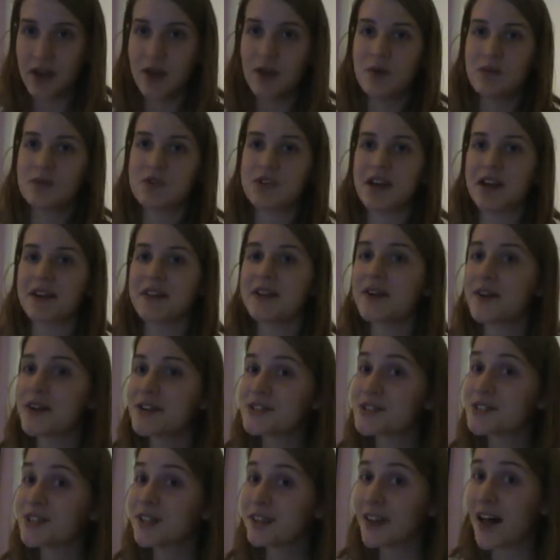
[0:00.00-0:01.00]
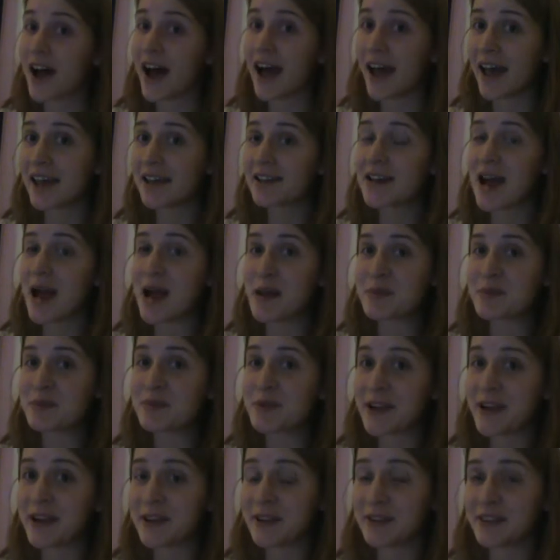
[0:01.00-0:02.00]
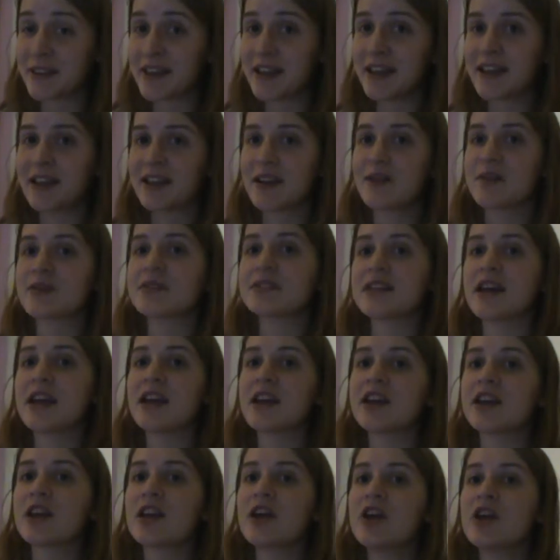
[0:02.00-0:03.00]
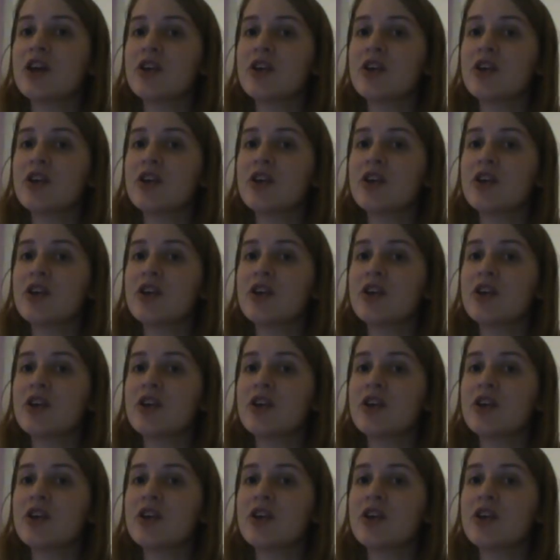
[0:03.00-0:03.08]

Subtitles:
Which I get the question a lot. I'm prepared with it, and I was like,